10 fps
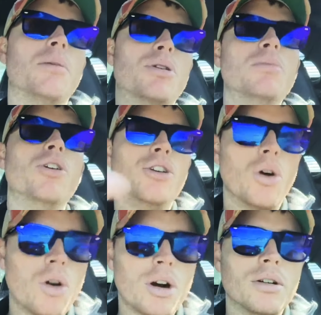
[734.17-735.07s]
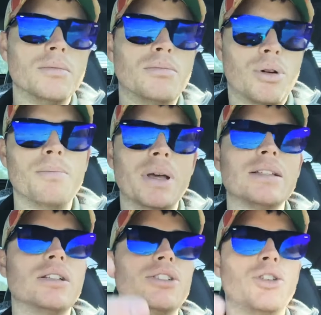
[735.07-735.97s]
promote your
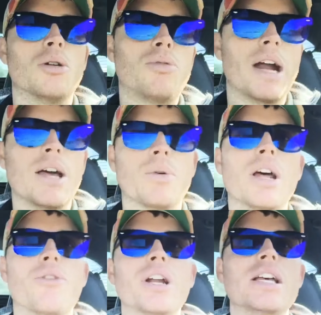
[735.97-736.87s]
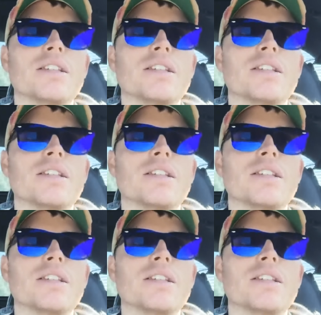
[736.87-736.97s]
business, your brand, whatever it is,